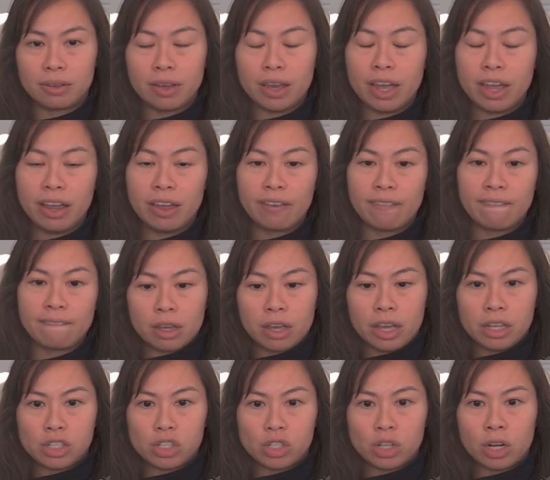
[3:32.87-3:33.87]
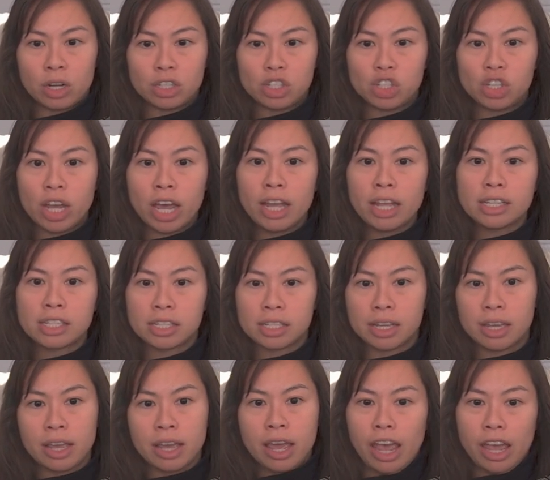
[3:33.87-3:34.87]
Okay, Okay, start
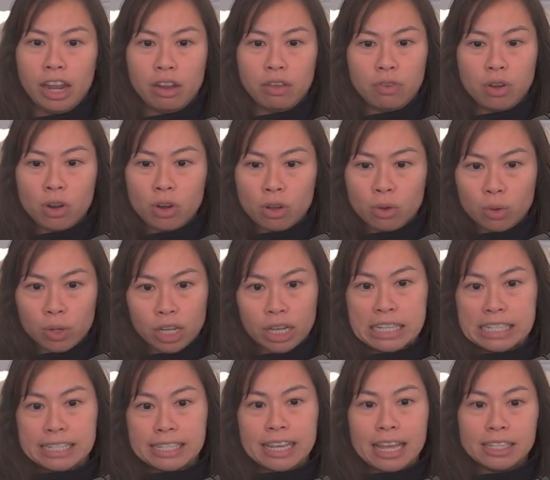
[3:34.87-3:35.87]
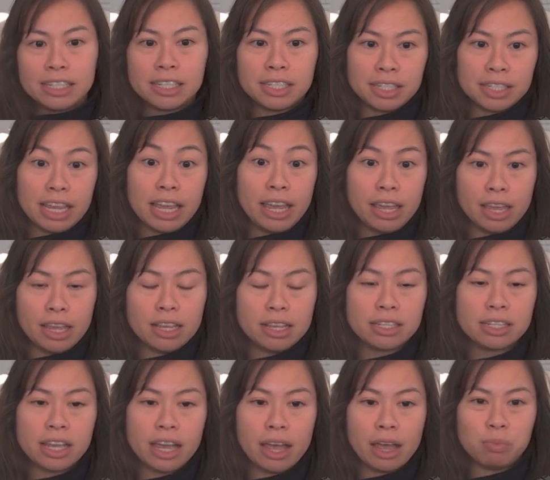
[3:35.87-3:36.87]
chats. And if you don't know what consensus
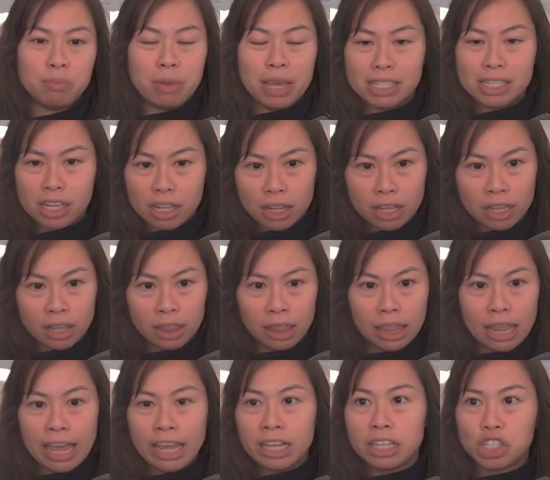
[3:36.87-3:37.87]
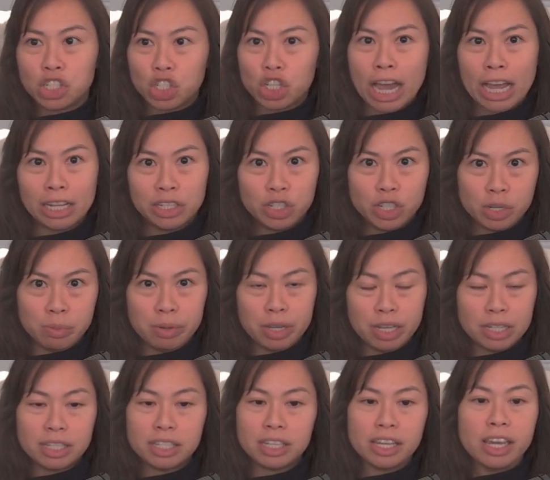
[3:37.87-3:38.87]
is, it's basically like
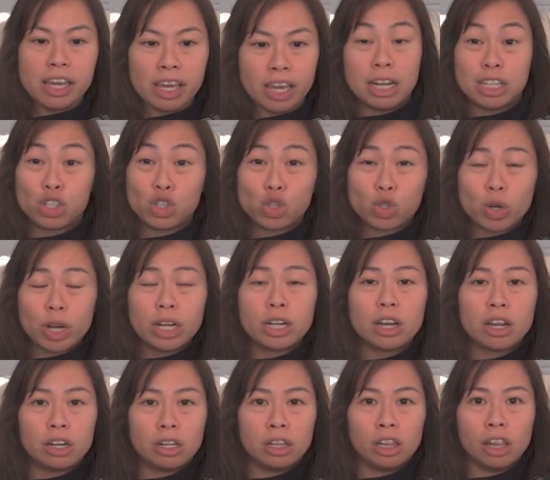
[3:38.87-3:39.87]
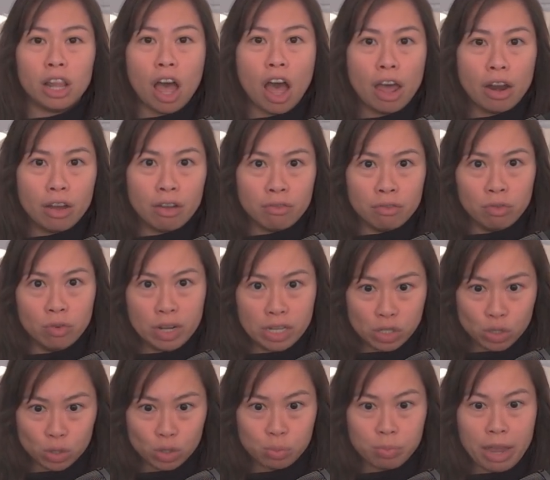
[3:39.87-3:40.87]
ChatGPT, but it's trained on a lot of
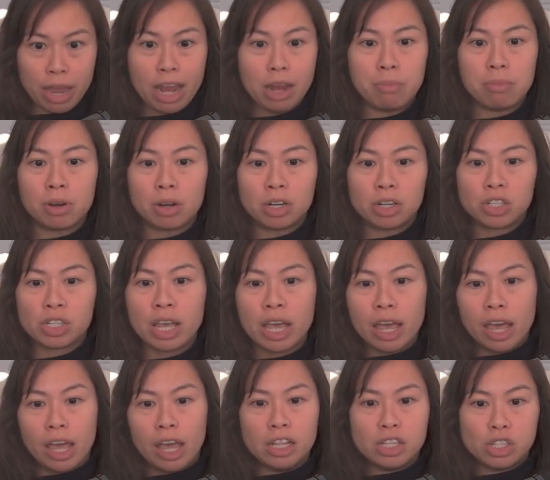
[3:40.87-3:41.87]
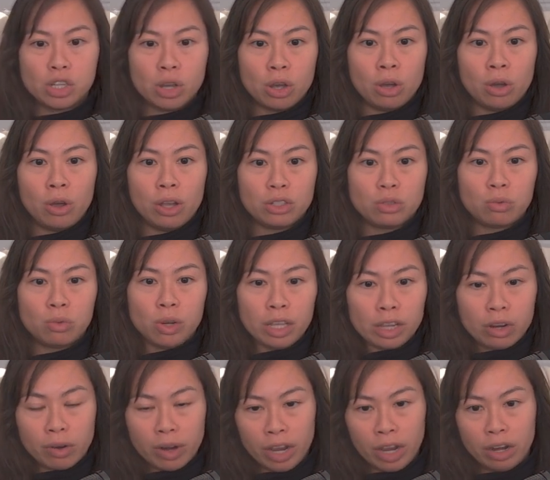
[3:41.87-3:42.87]
research papers. And so it's
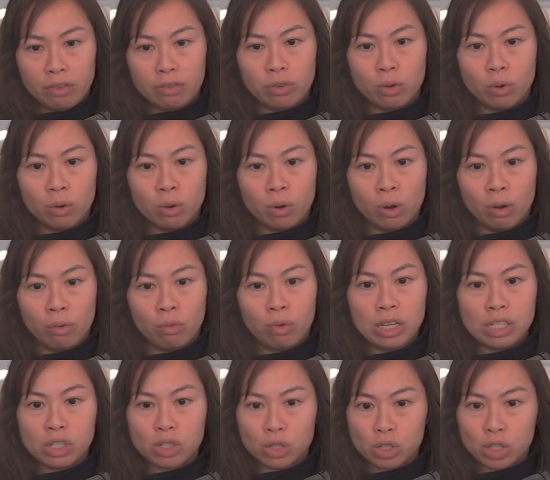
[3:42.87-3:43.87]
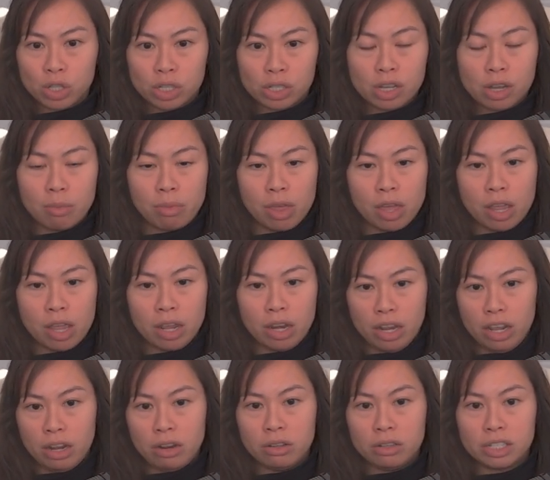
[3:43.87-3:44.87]
really great if you're researching something
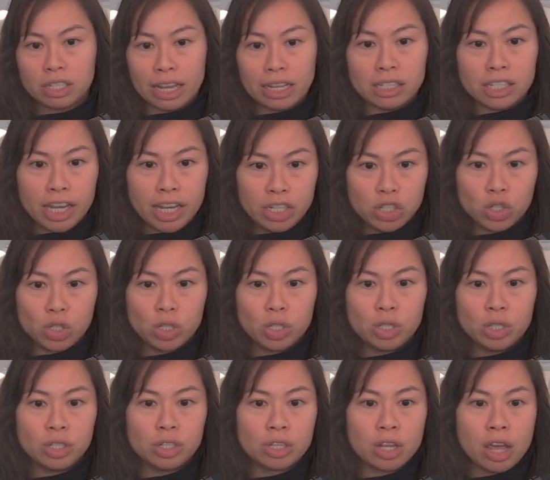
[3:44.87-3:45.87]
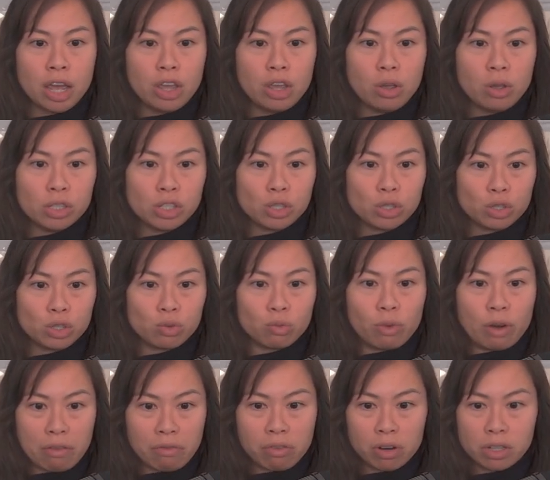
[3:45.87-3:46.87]
and need citations, you can search
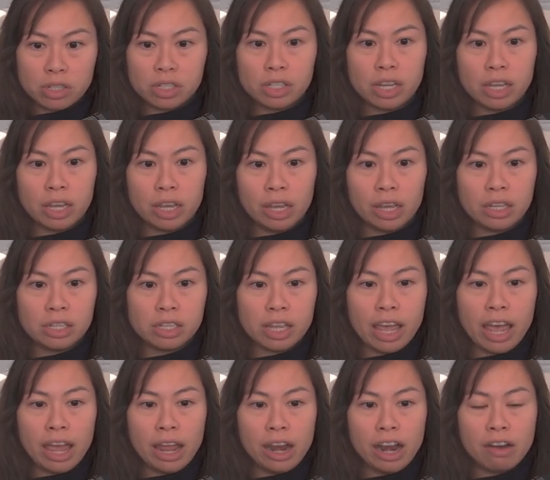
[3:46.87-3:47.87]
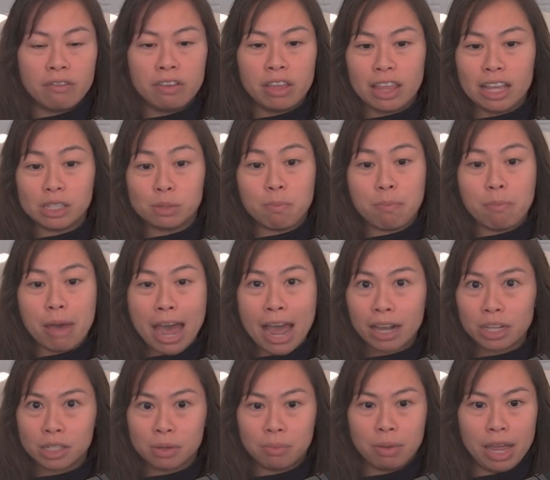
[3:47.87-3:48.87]
references, and everything's
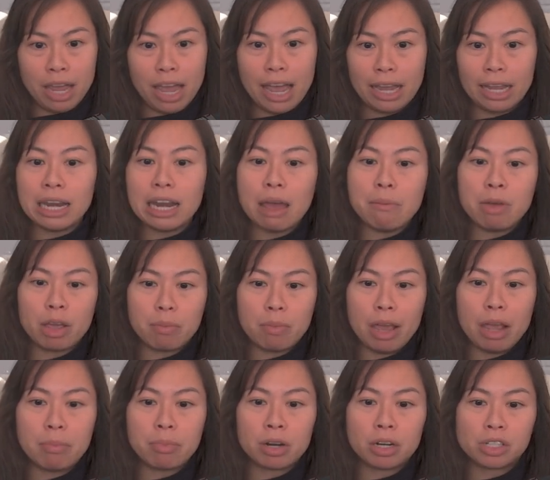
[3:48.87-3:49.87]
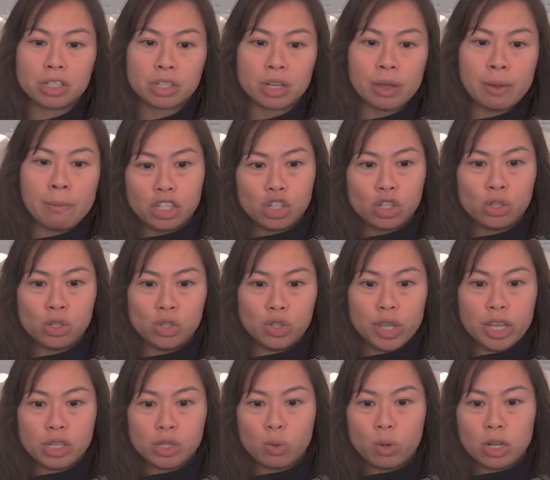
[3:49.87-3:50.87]
backed by academic papers. Let's
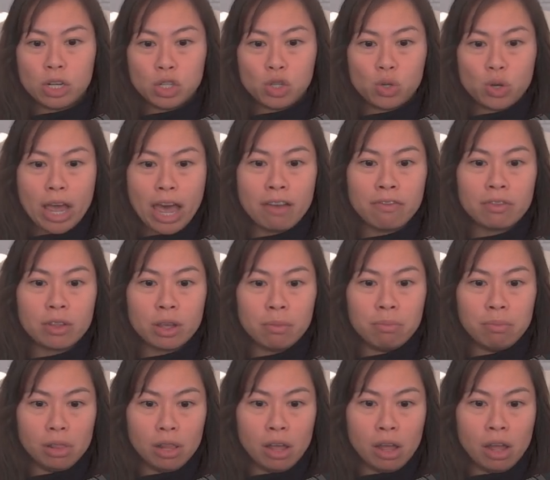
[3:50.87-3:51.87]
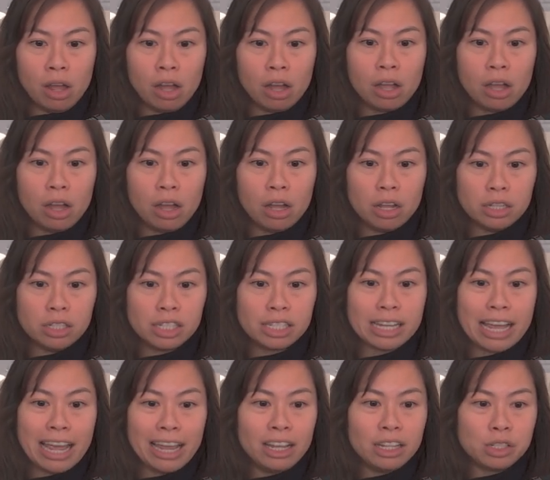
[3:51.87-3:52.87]
choose this one draft a blog on
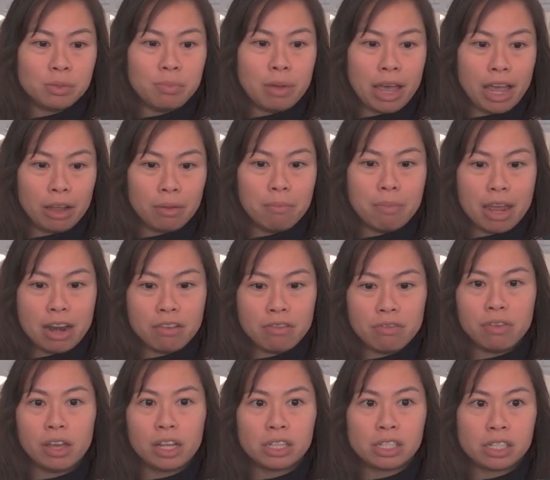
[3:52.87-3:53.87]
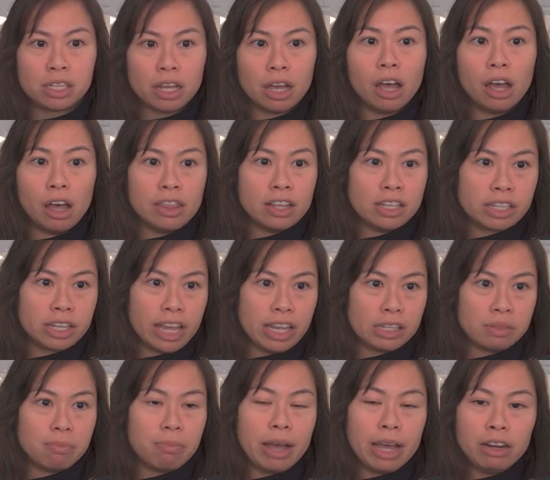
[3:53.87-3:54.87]
science backed benefits, in this
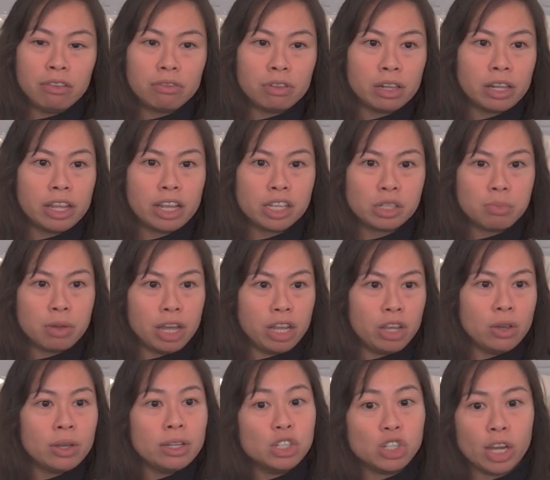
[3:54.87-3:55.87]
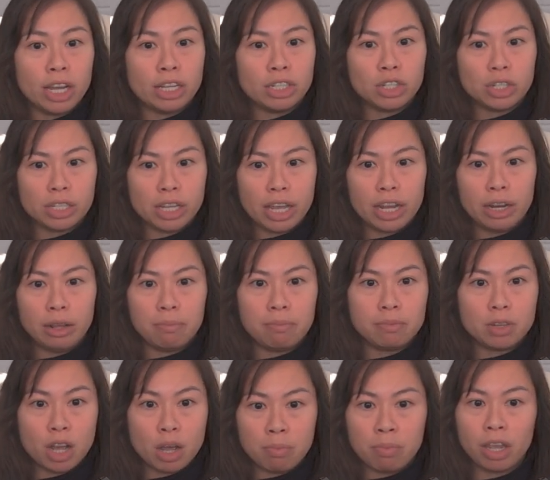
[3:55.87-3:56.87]
case, mindfulness, but you can change it to any
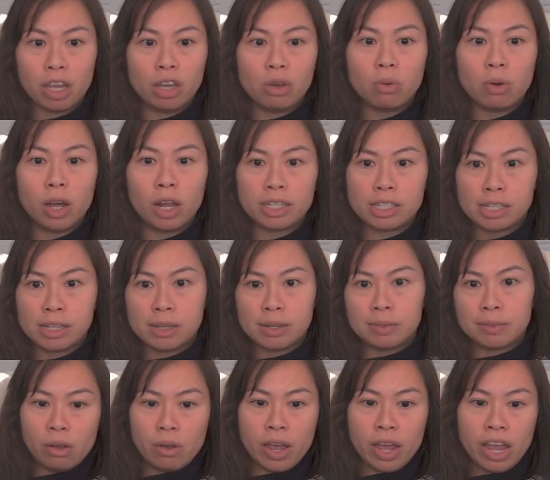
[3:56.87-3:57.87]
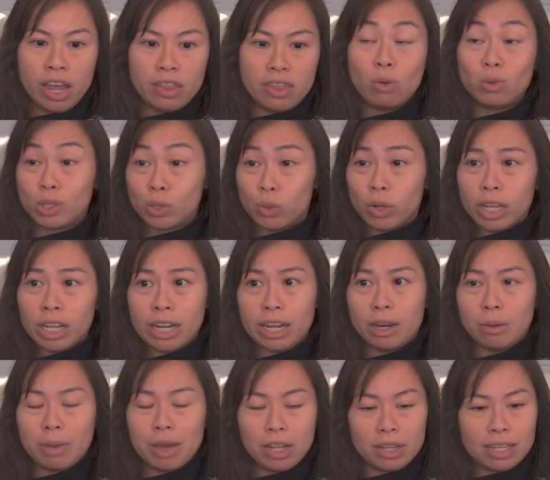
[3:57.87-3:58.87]
topic you want. Okay, and what's really
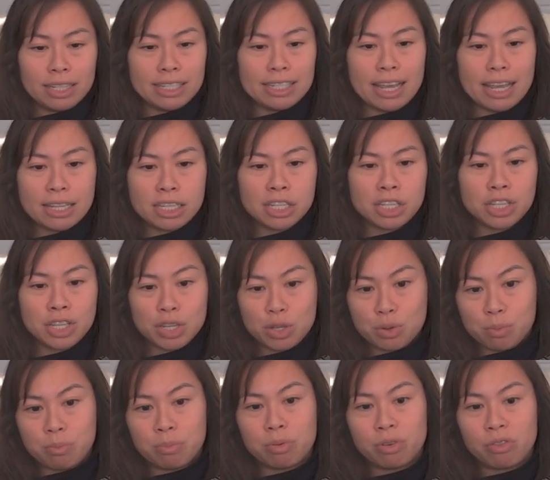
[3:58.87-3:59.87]
neat about consensus is